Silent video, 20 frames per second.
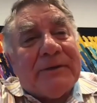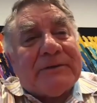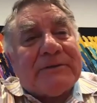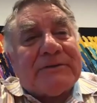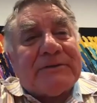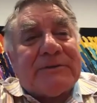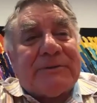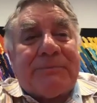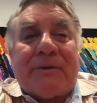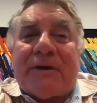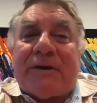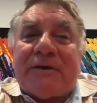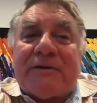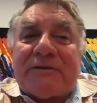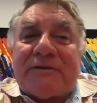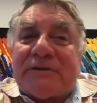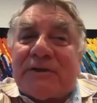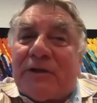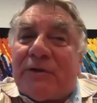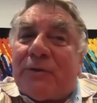
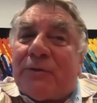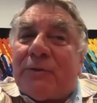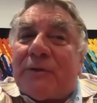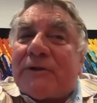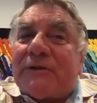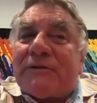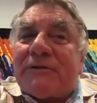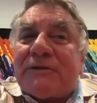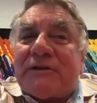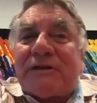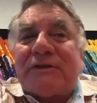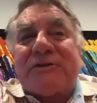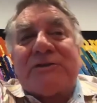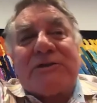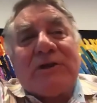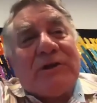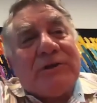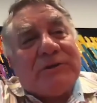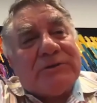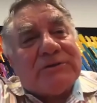So it just
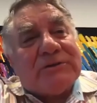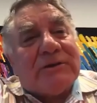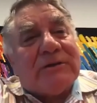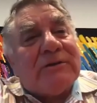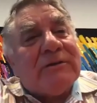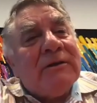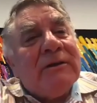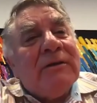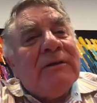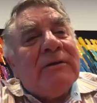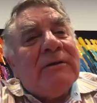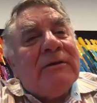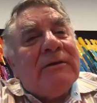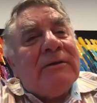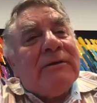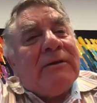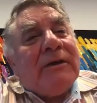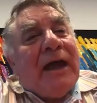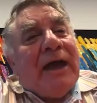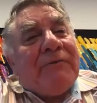shows that
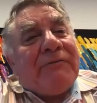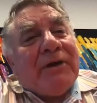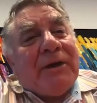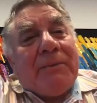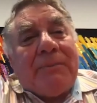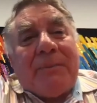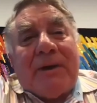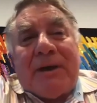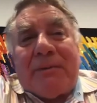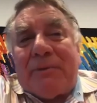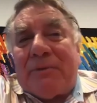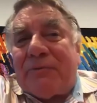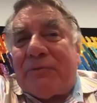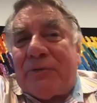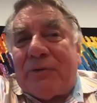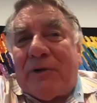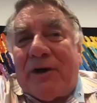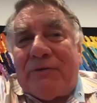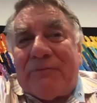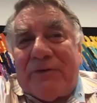having a baby
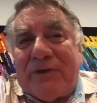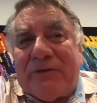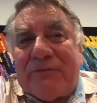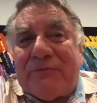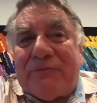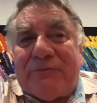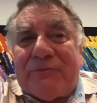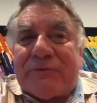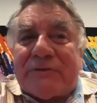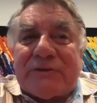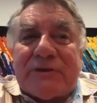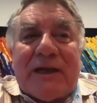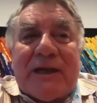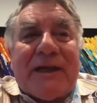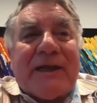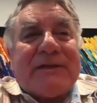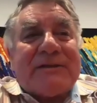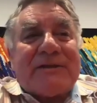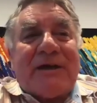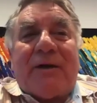through IVF still
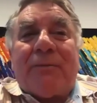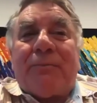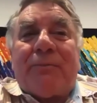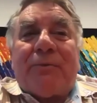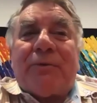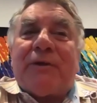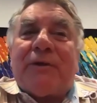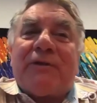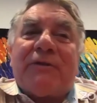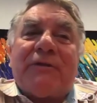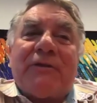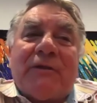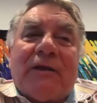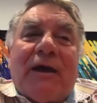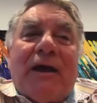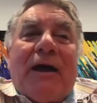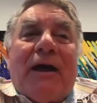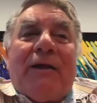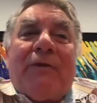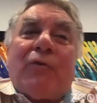ends up with
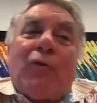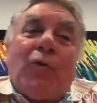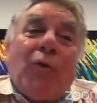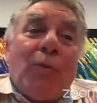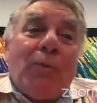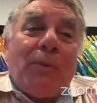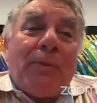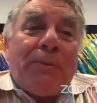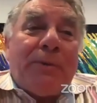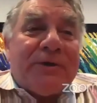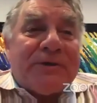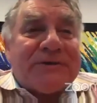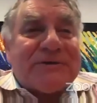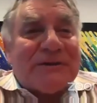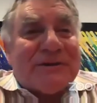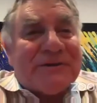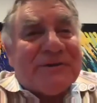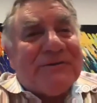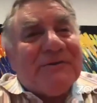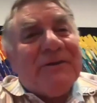a normal
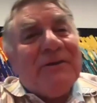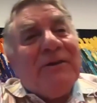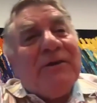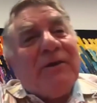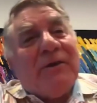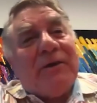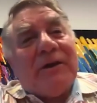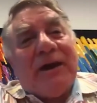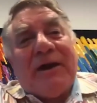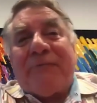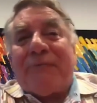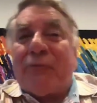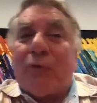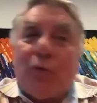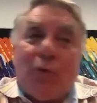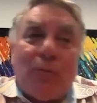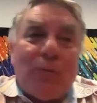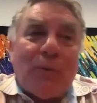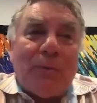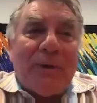person who can have
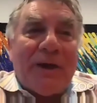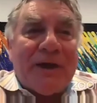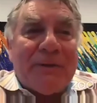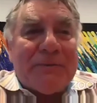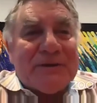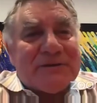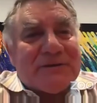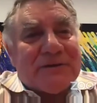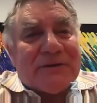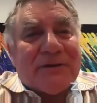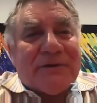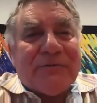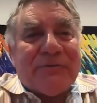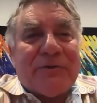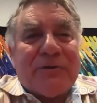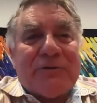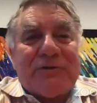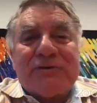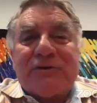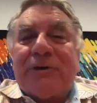normal babies into the
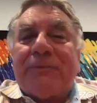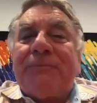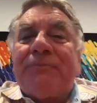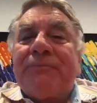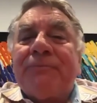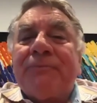future.